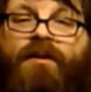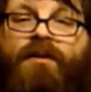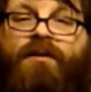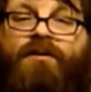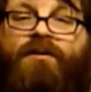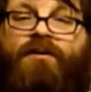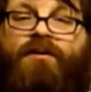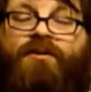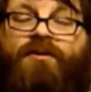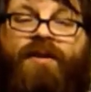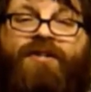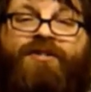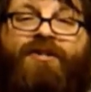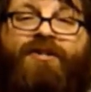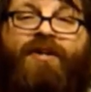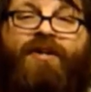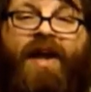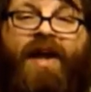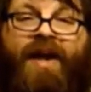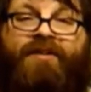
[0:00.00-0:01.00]
So there's
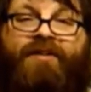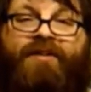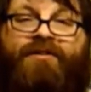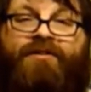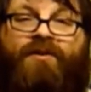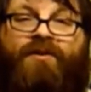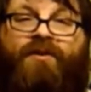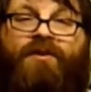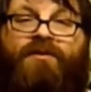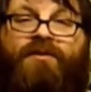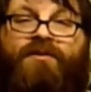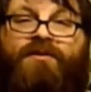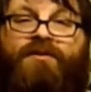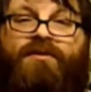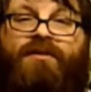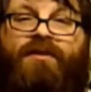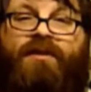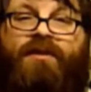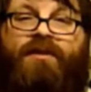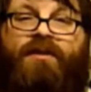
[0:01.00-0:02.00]
your 8 souls.
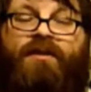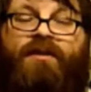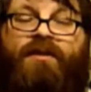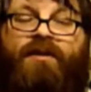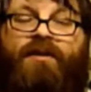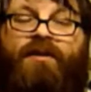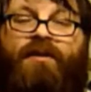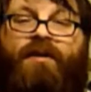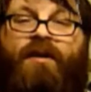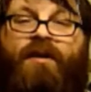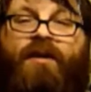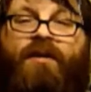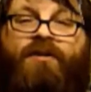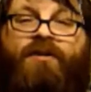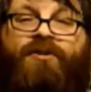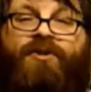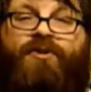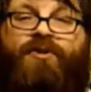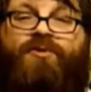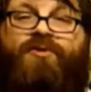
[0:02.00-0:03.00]
There are
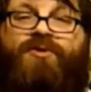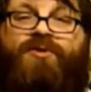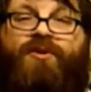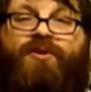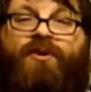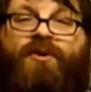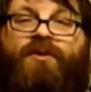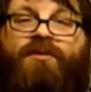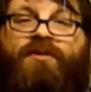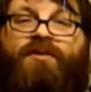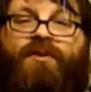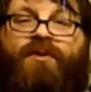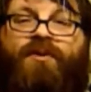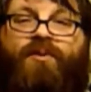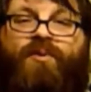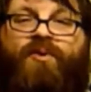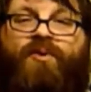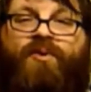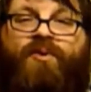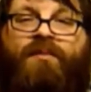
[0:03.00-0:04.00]
2 souls in the
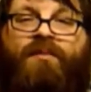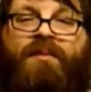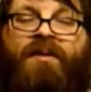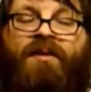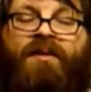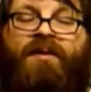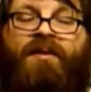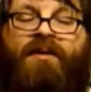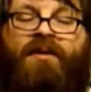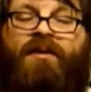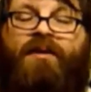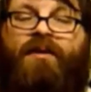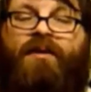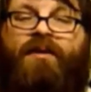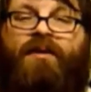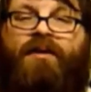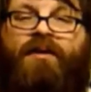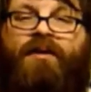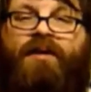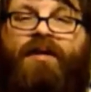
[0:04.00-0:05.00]
womb
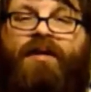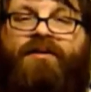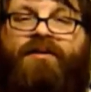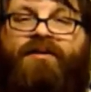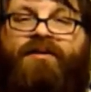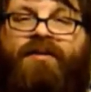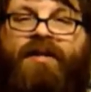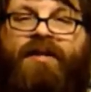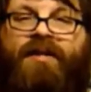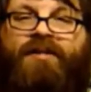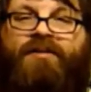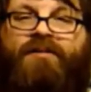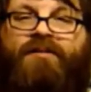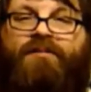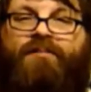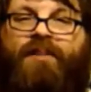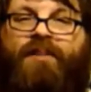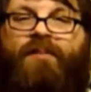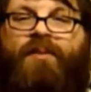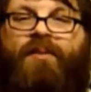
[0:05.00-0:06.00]
and 6
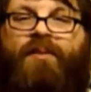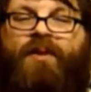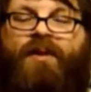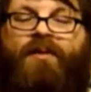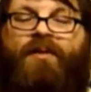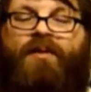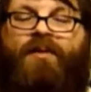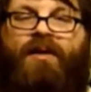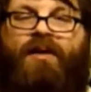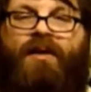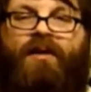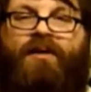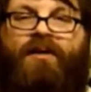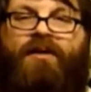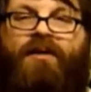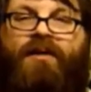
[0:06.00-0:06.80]
people on the ark.